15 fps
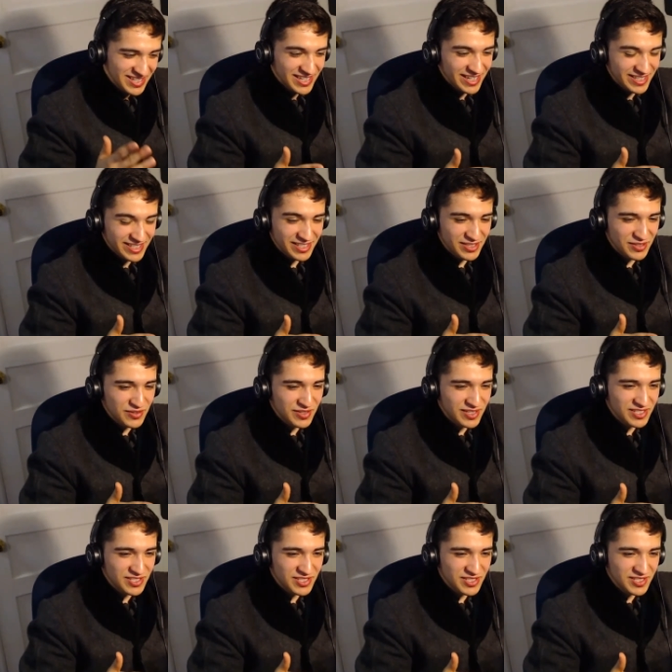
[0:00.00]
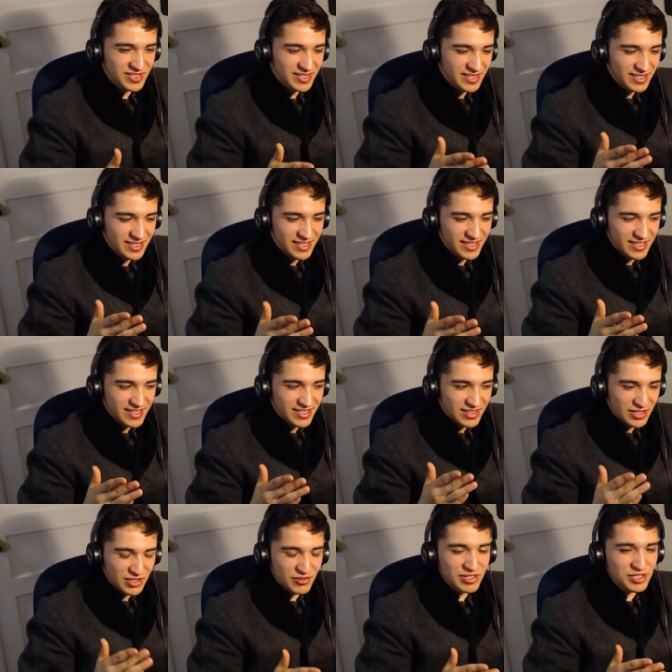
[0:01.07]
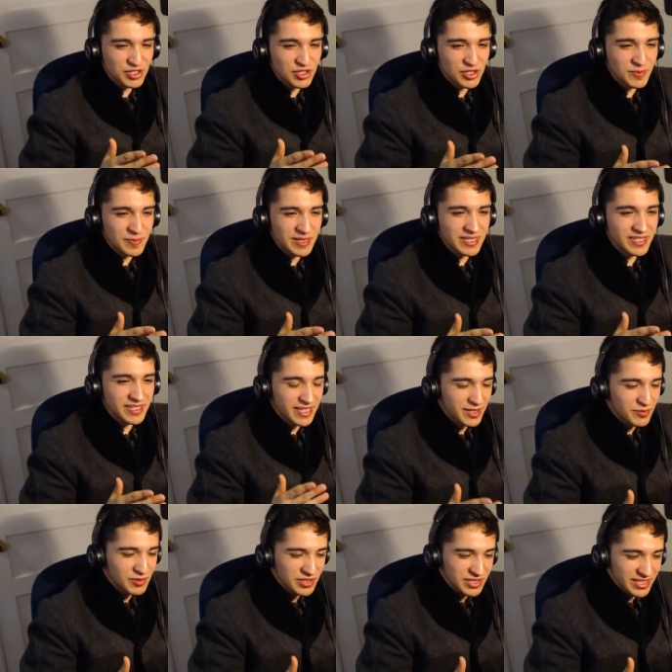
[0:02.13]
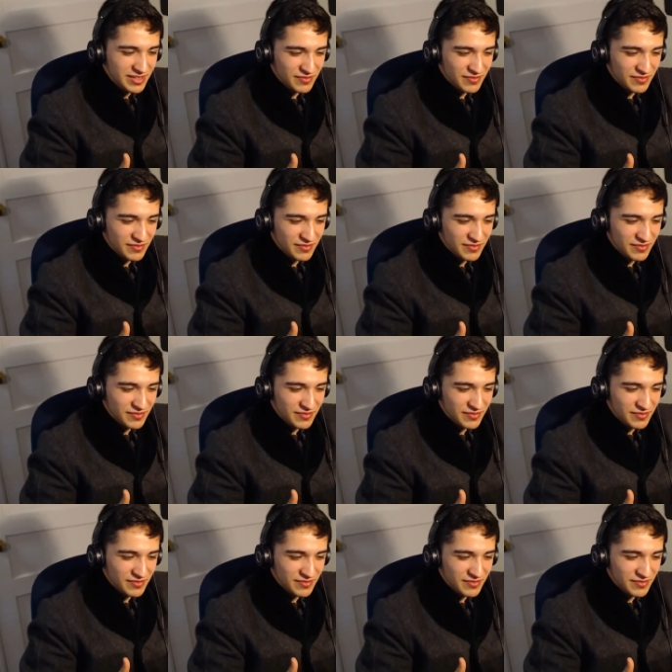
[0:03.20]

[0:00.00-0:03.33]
I think the Grinch could be equally,